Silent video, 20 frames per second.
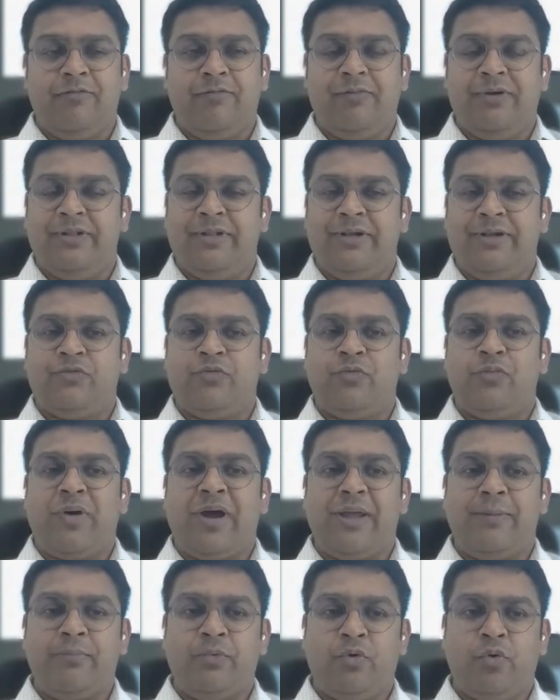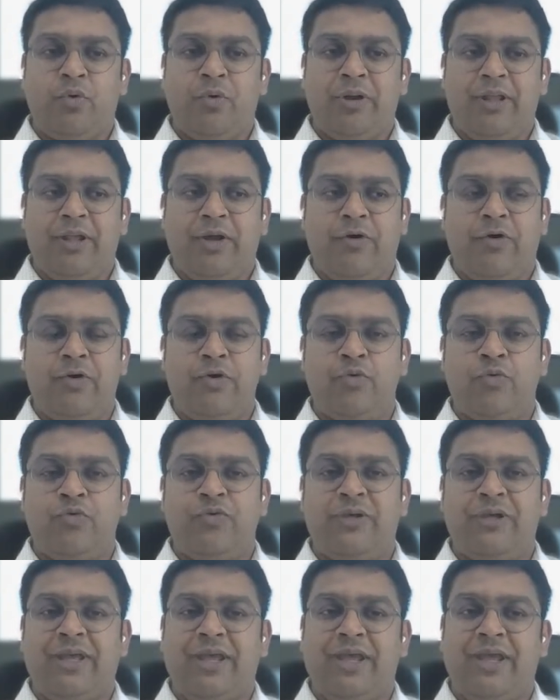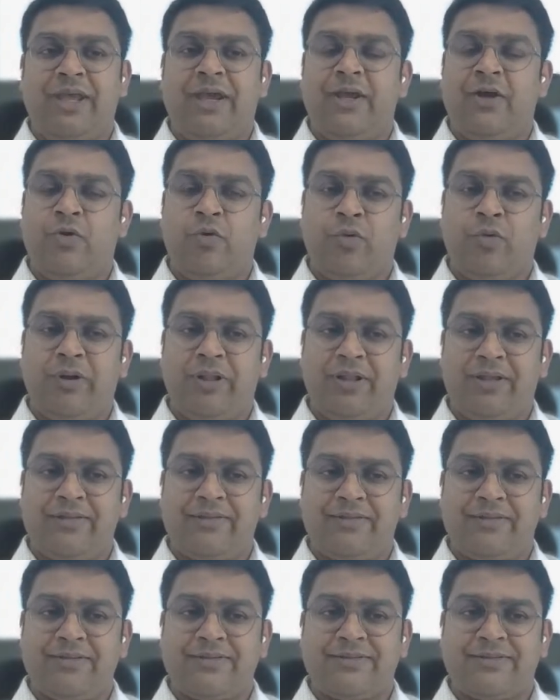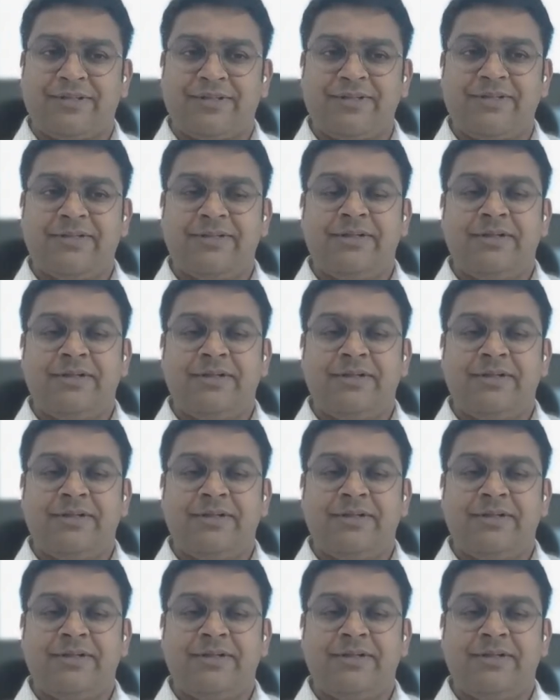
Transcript: whether it's vibe coding or using AI coding assistant,